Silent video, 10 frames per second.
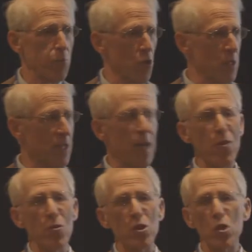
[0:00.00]
brought
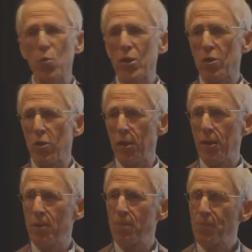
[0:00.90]
together in
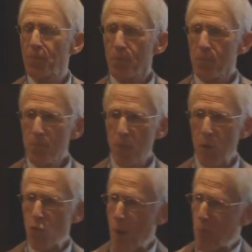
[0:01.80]
Switzerland
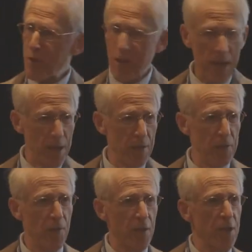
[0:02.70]

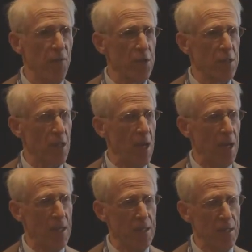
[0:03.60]
representatives of the different
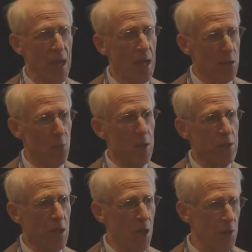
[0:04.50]
sides, as well
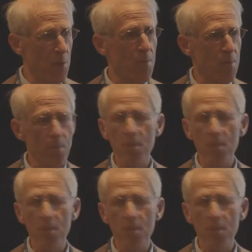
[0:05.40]
as other